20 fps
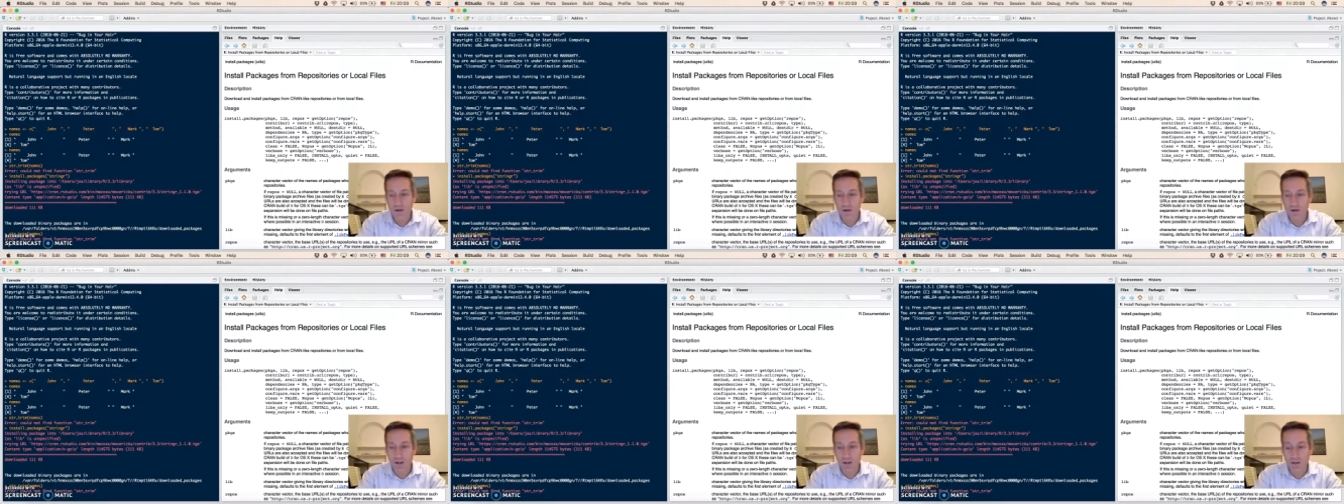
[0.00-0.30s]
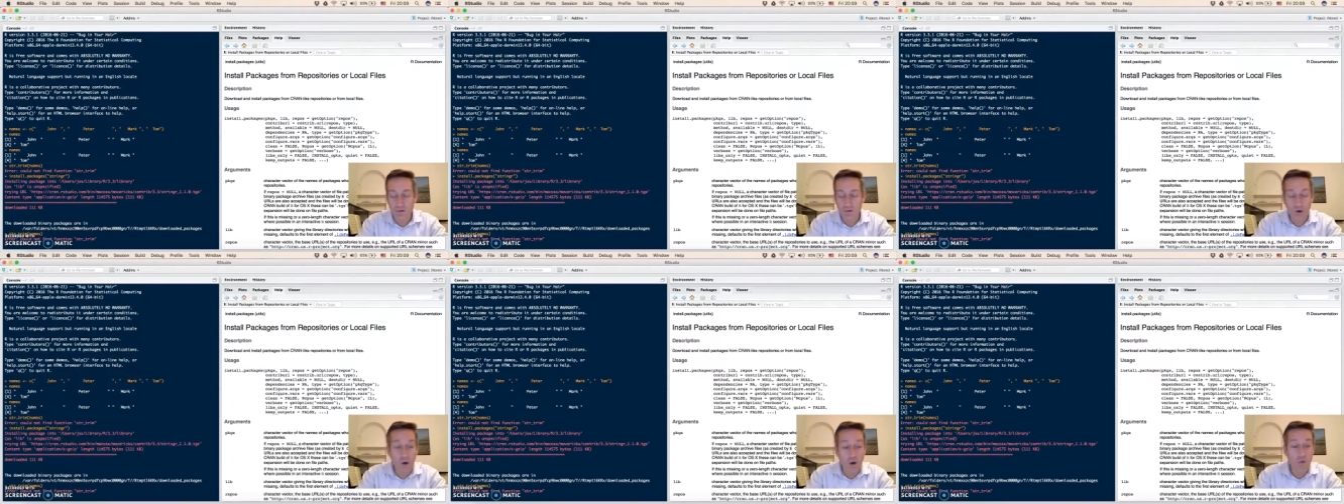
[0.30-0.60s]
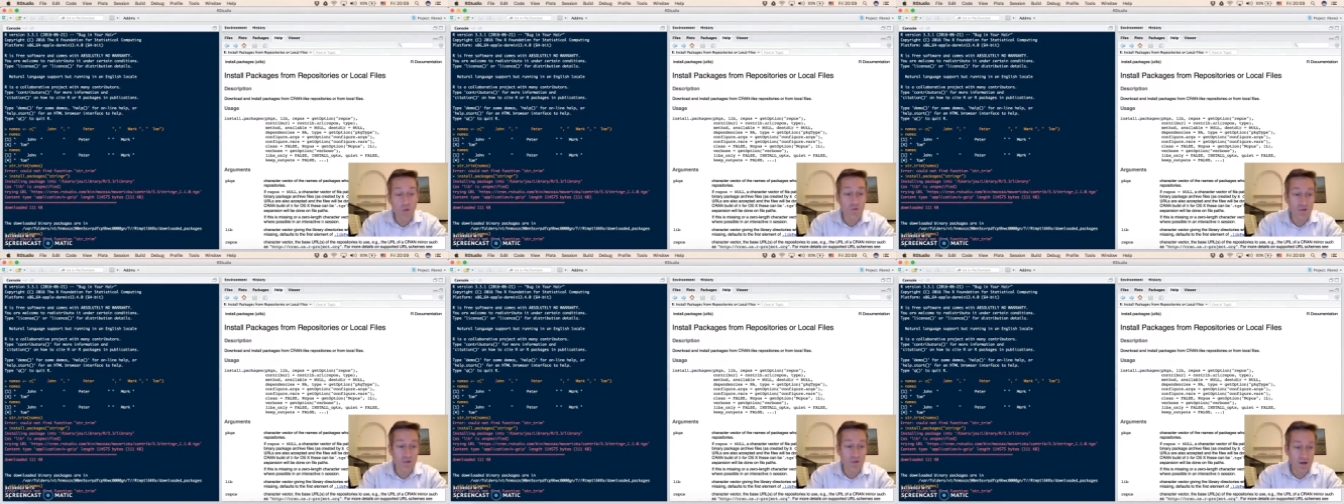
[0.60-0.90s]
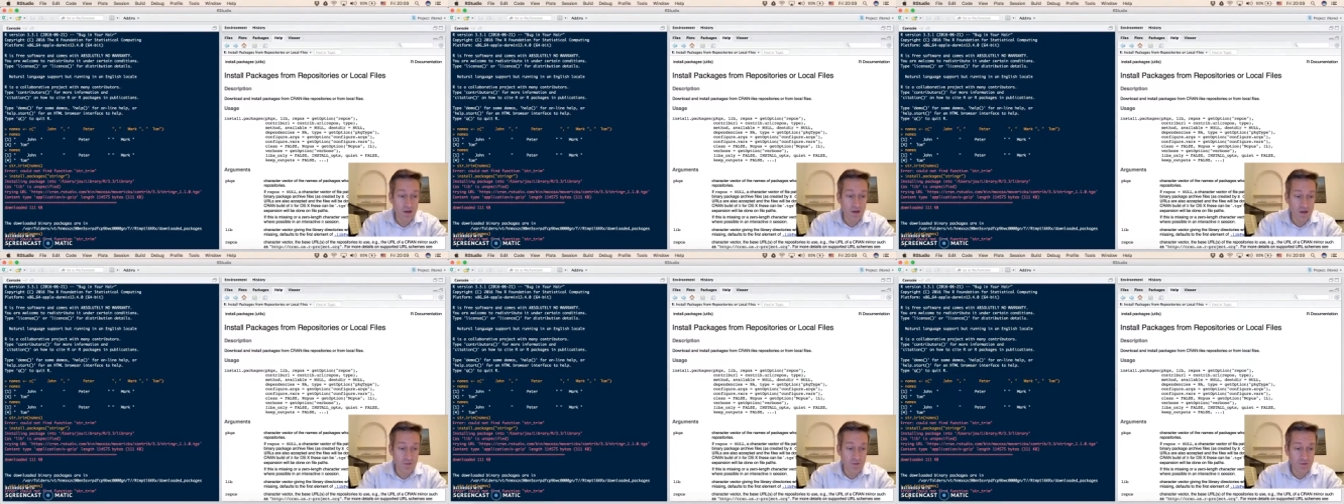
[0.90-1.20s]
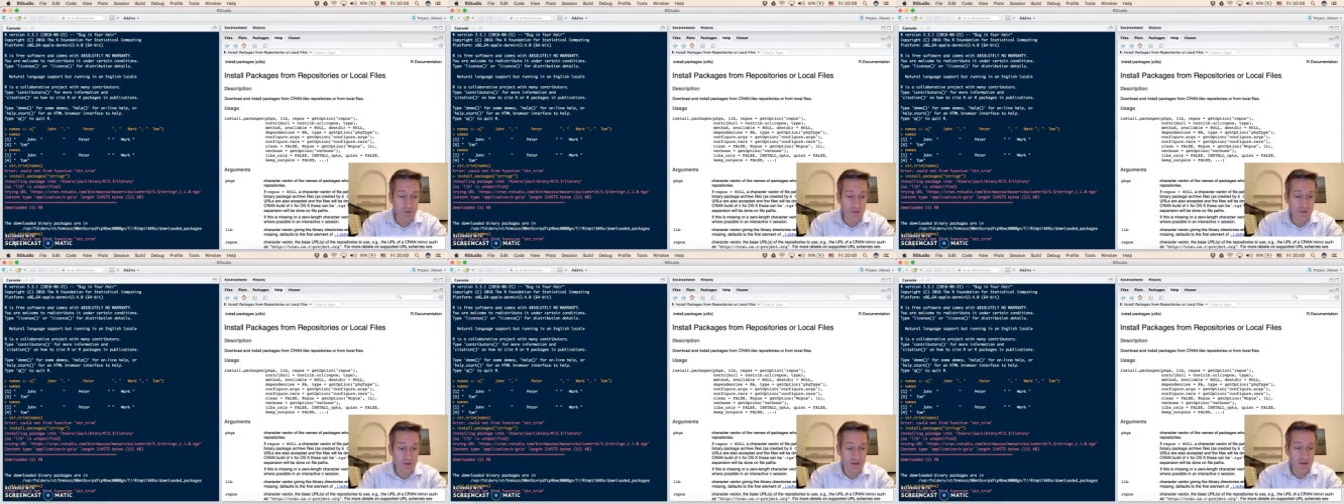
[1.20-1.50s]
Then to open a
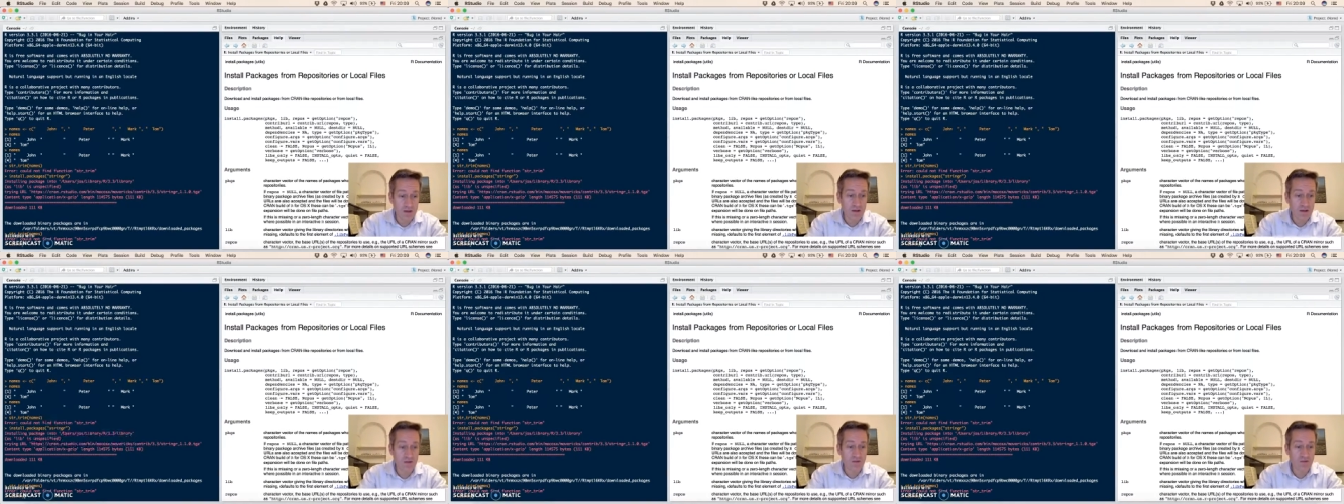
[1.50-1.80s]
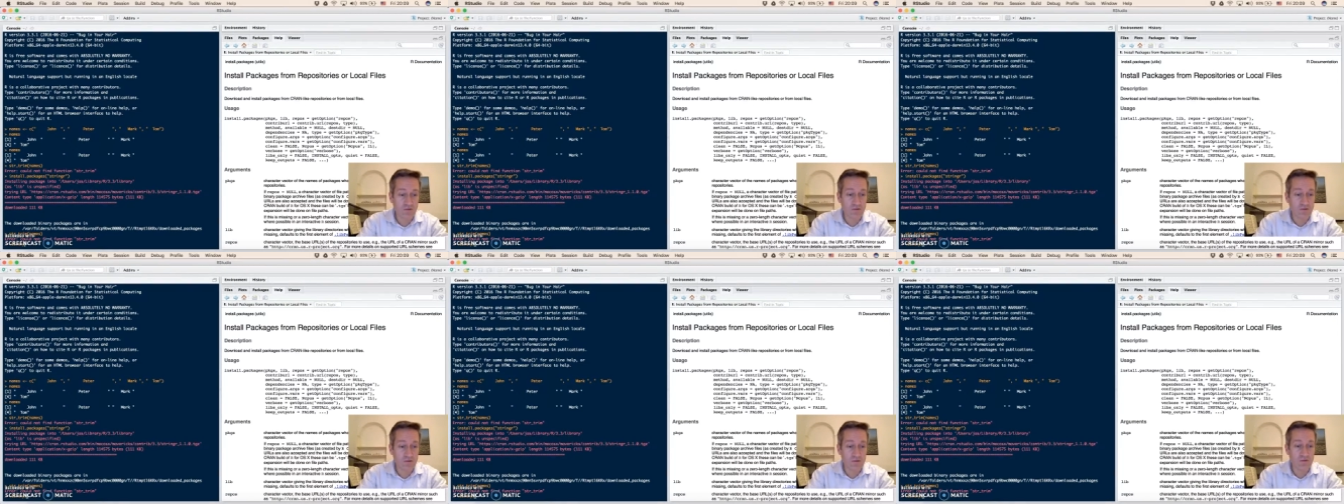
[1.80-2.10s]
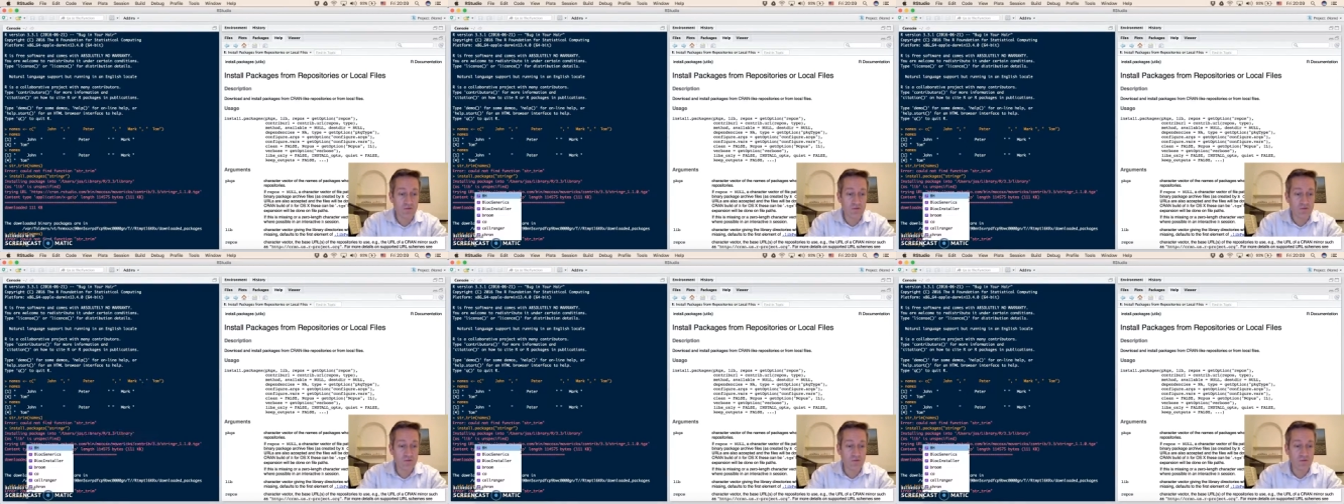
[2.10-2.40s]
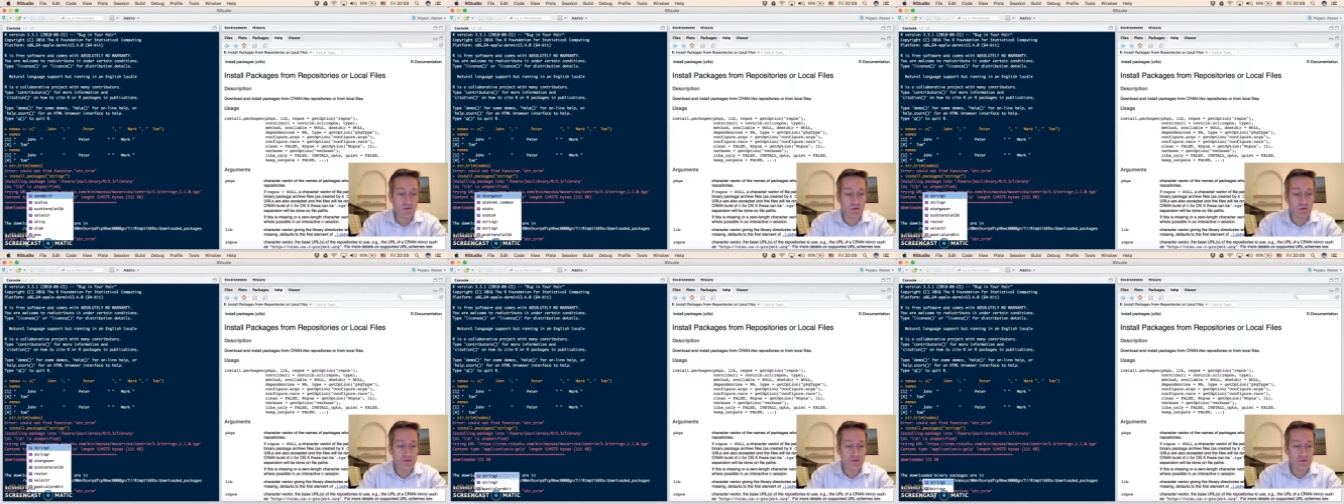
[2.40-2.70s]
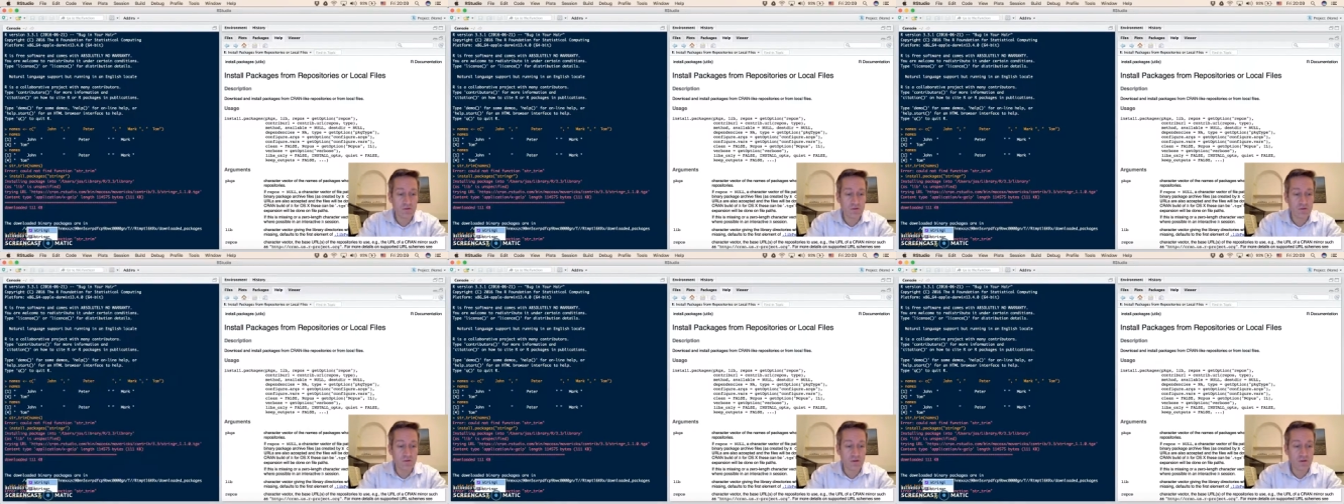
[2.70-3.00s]
library, I can call
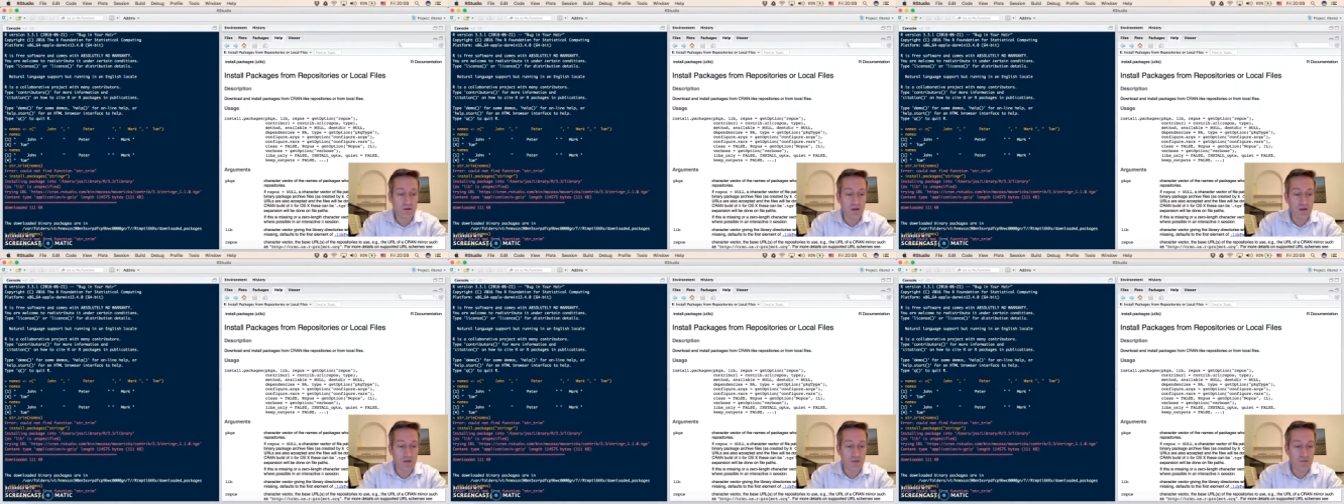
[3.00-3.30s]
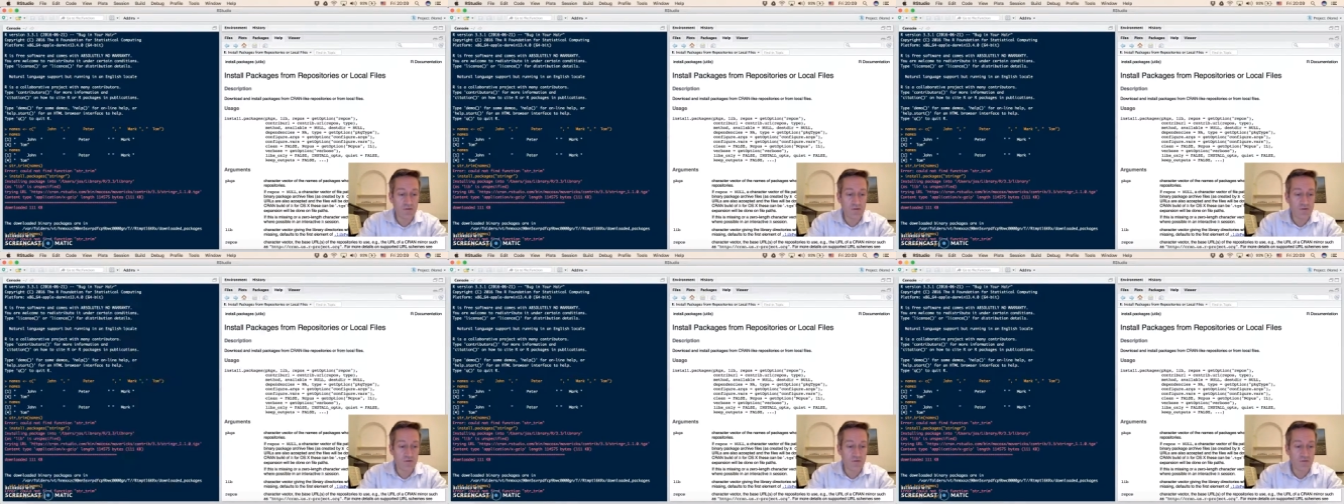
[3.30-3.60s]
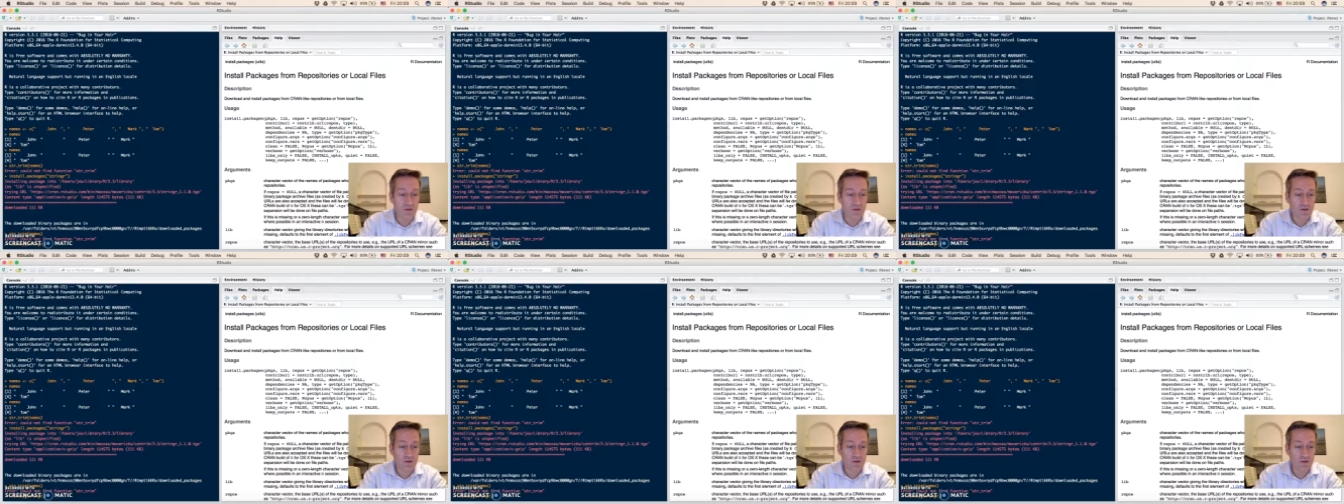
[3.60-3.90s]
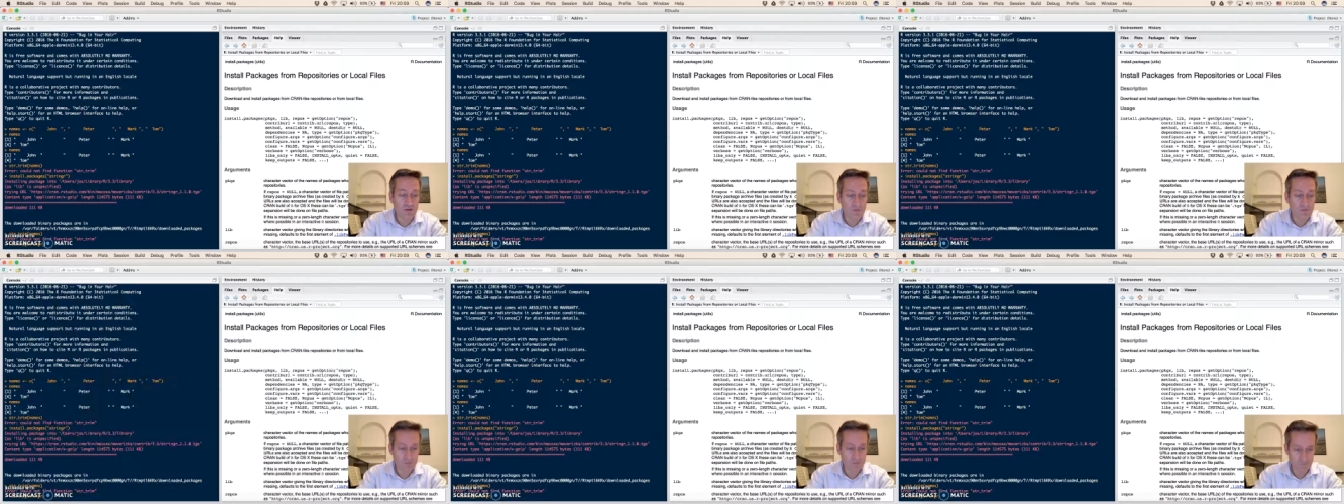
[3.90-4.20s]
the library function,